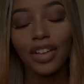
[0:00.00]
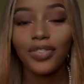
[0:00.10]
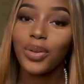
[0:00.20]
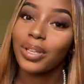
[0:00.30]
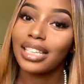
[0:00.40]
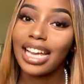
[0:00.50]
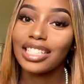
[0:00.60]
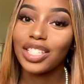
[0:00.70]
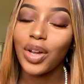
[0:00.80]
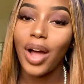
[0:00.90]
you would like to
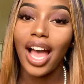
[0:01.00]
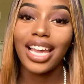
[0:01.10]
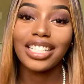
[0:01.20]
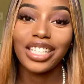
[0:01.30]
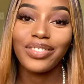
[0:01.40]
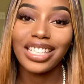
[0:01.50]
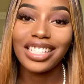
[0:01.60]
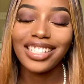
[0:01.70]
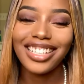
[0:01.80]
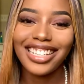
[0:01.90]
know how I achieve this
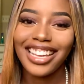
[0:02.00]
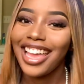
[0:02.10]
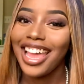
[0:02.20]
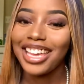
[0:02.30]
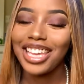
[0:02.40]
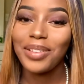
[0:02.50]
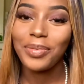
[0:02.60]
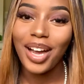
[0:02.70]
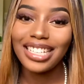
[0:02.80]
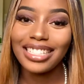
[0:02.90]
look, keep
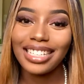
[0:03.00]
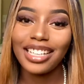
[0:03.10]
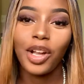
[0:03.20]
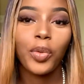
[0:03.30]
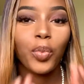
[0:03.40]
watching.